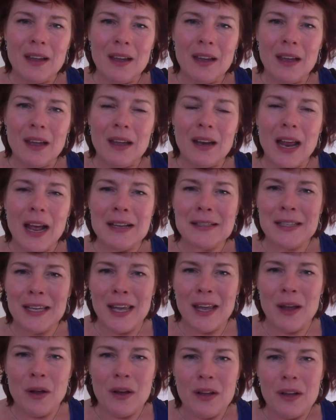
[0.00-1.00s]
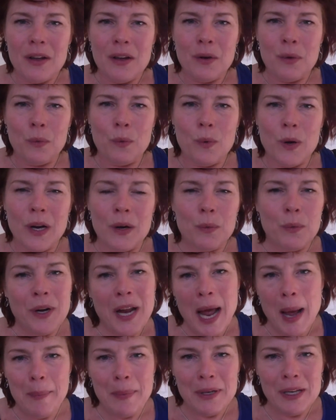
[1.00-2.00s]
and asking what would
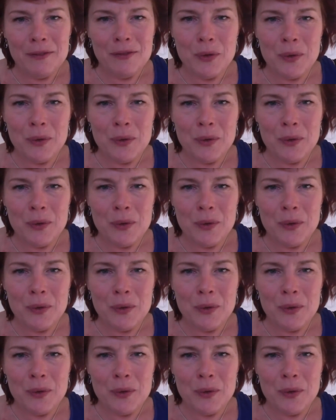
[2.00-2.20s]
happen if